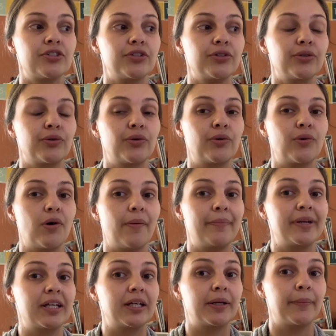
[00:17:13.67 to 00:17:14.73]
to
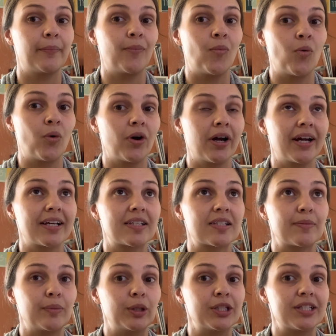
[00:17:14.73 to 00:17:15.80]
be more
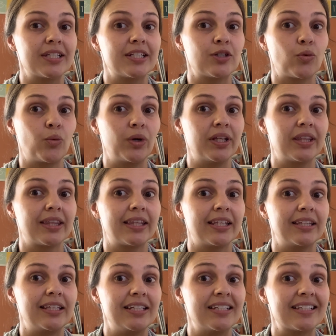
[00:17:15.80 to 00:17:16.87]
explicit with
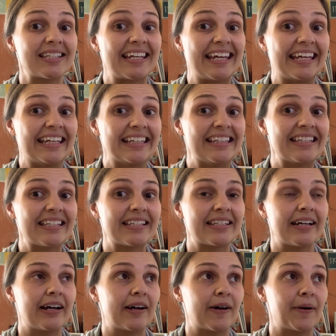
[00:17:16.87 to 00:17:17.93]
these kids
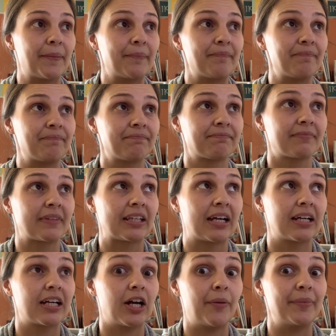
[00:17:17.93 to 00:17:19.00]

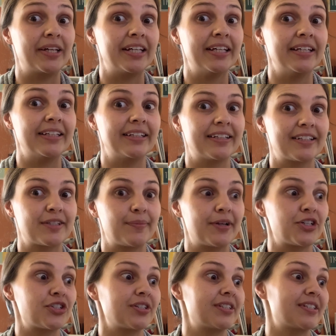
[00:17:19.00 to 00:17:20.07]
coming in,
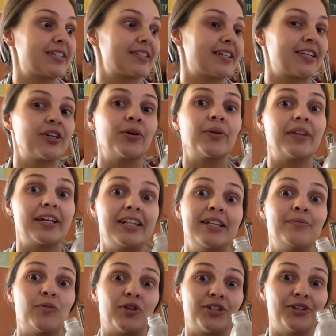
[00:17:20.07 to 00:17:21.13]
especially since I know they need
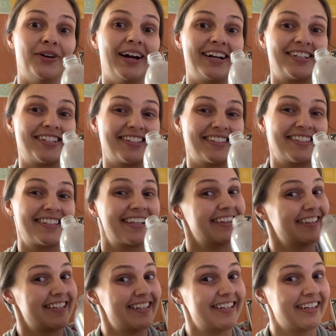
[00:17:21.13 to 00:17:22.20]
more directions than
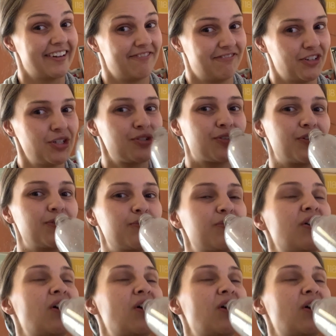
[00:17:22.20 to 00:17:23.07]
the first group.